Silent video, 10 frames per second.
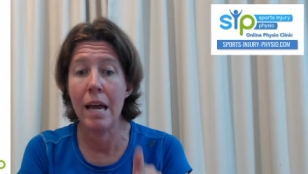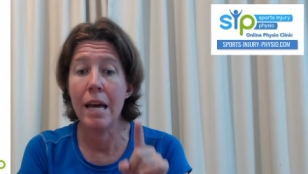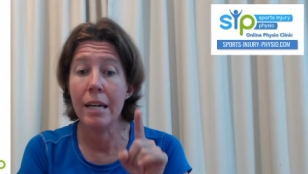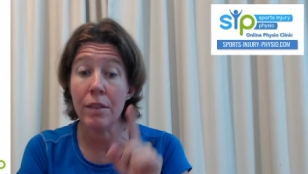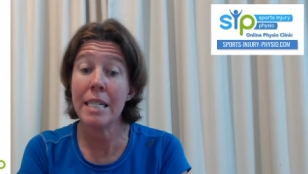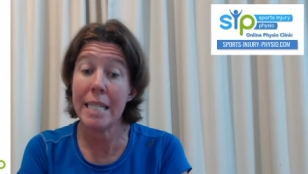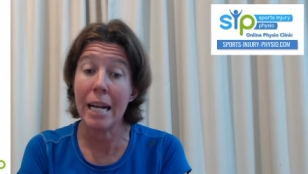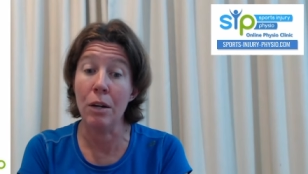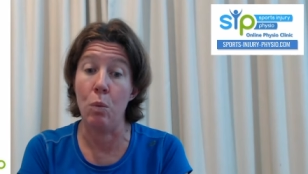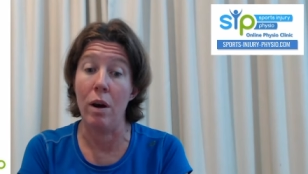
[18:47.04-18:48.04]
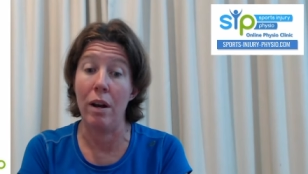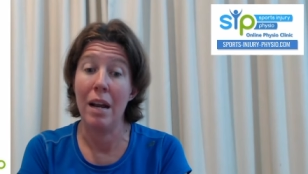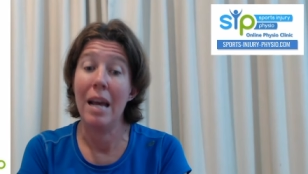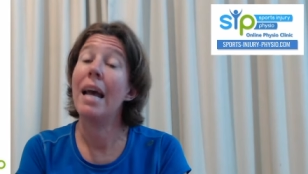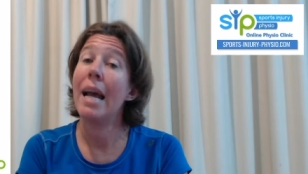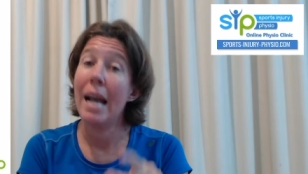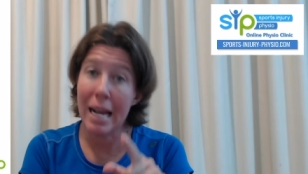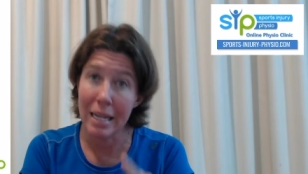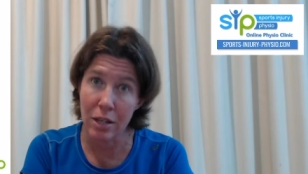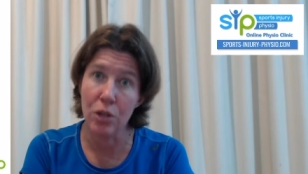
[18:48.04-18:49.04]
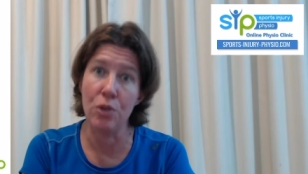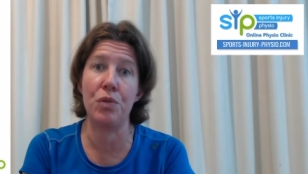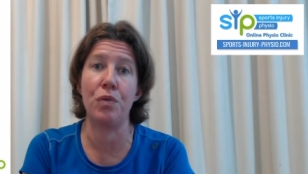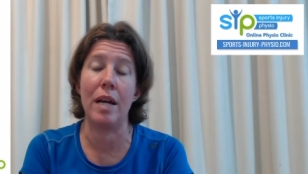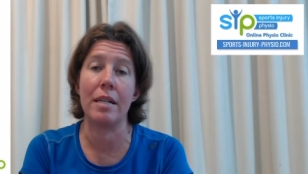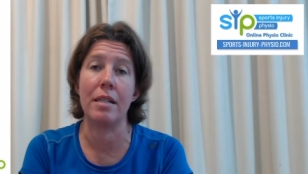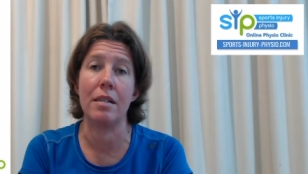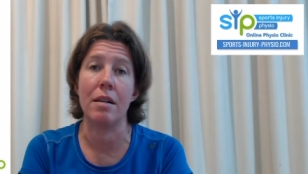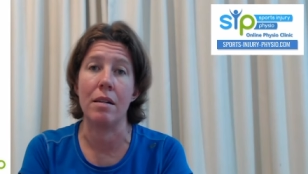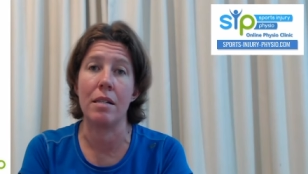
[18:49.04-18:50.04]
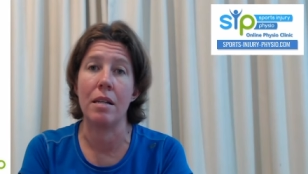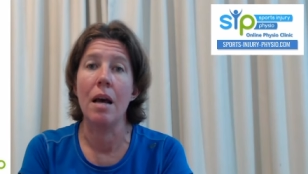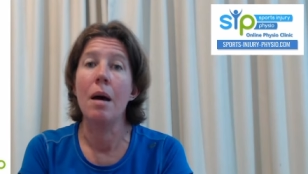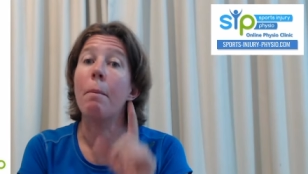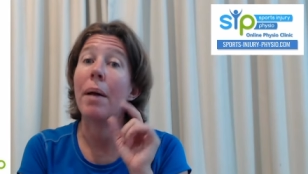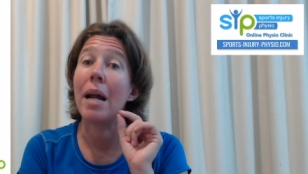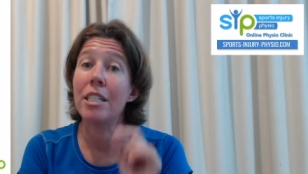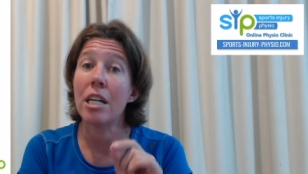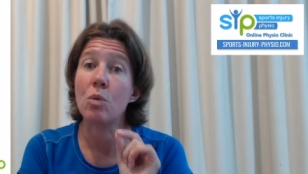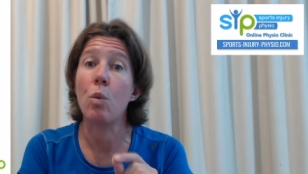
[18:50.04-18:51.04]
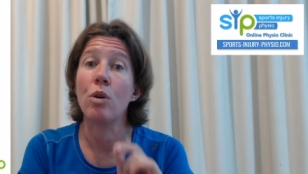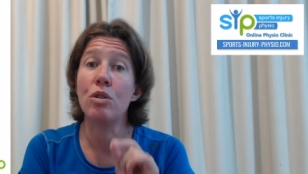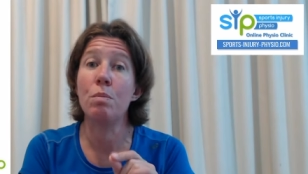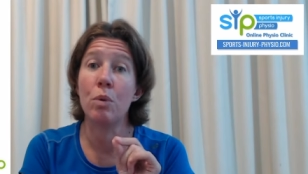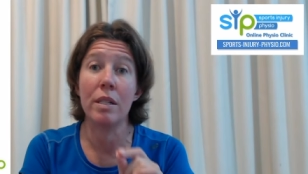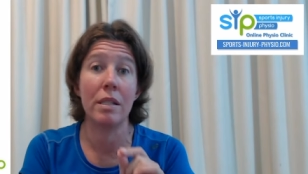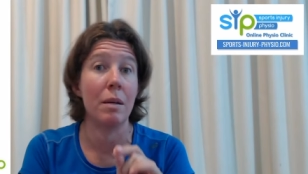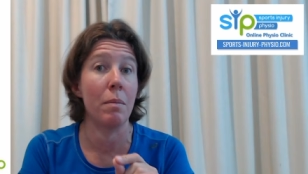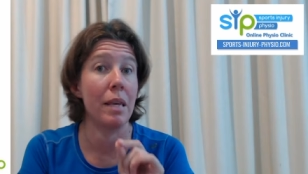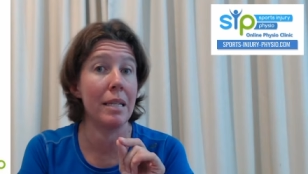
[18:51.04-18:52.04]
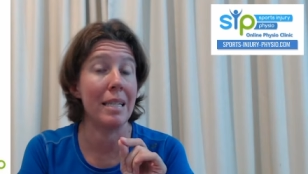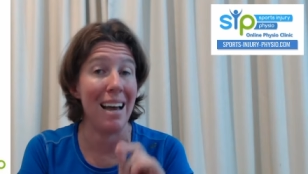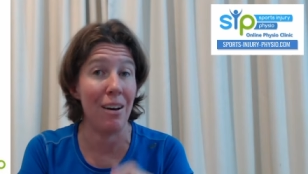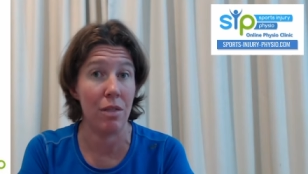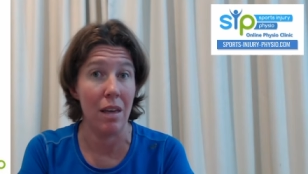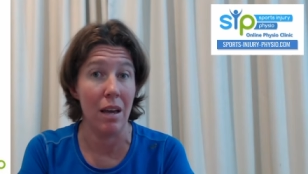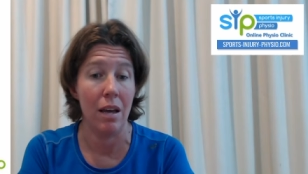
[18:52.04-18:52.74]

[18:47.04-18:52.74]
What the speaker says: Now, the second one is a useful exercise, but I just want to point some things out there.